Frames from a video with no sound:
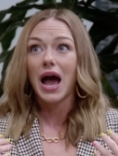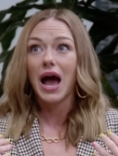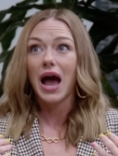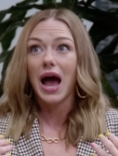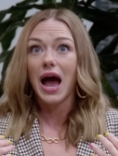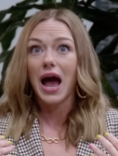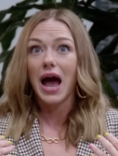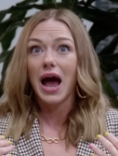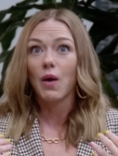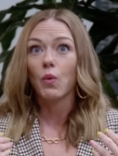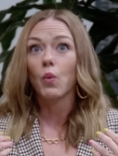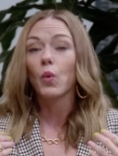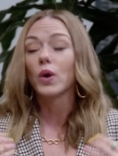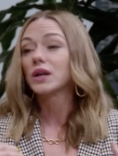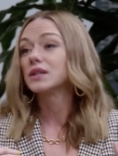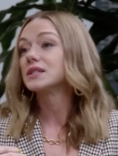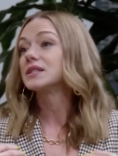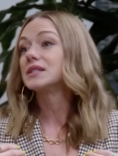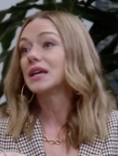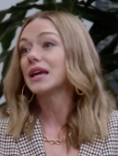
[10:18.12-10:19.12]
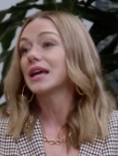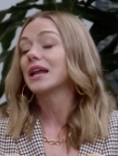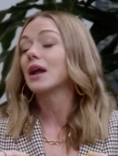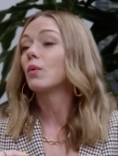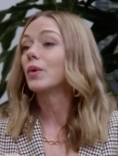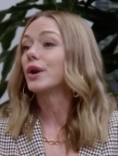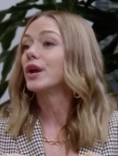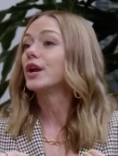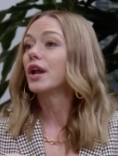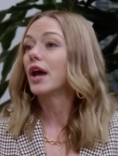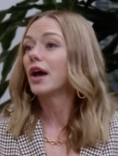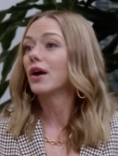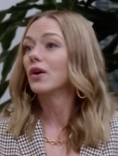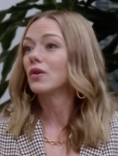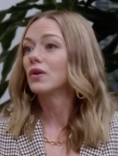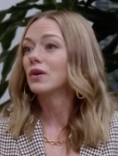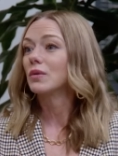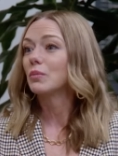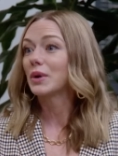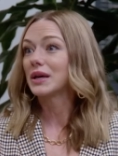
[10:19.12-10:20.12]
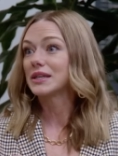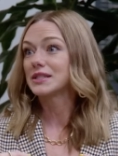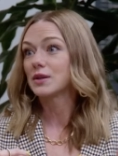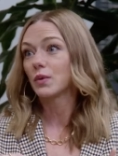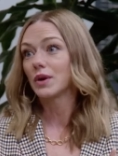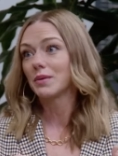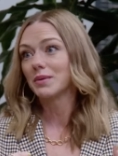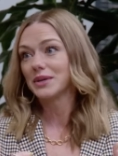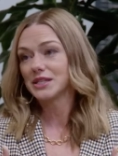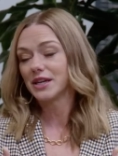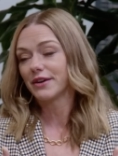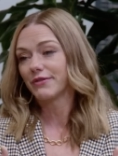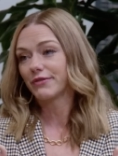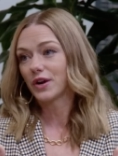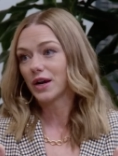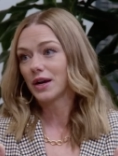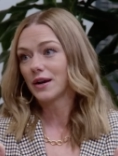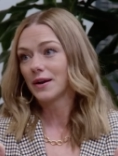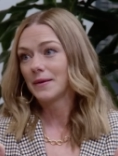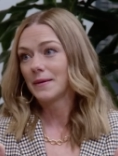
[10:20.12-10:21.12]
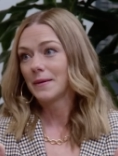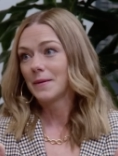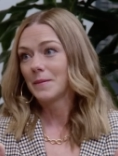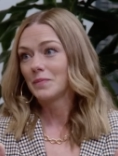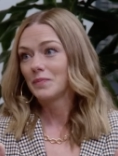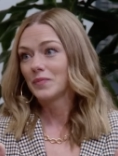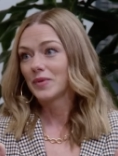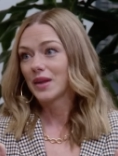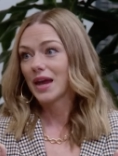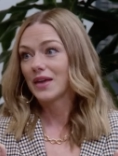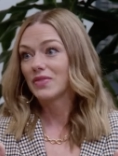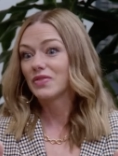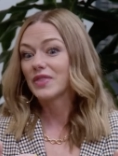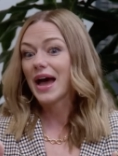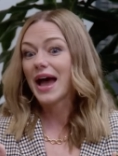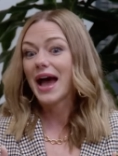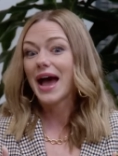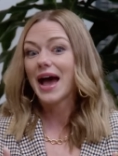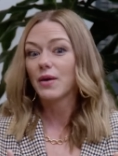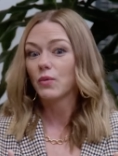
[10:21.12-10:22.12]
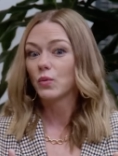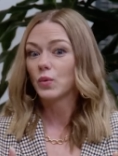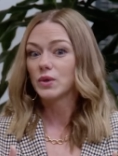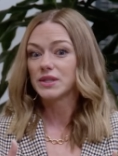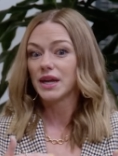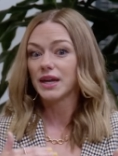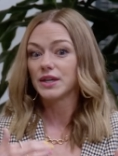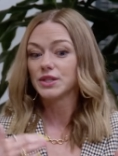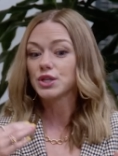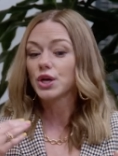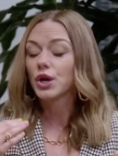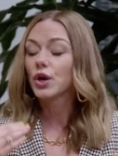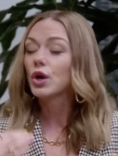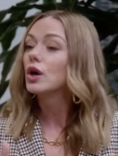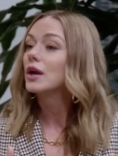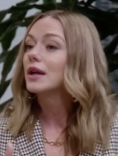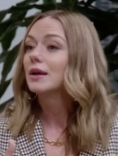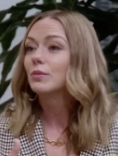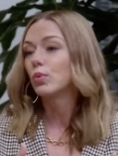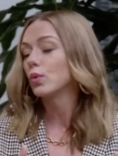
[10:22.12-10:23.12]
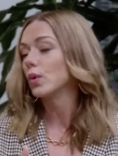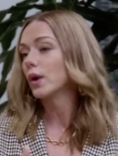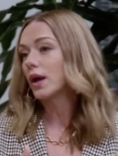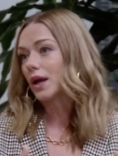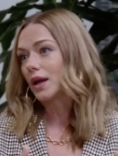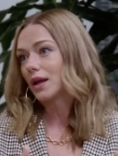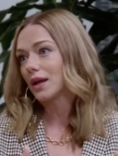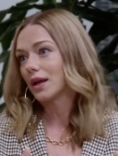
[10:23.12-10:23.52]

I, I want to see and I want to know because I want to be different. And that was a turning point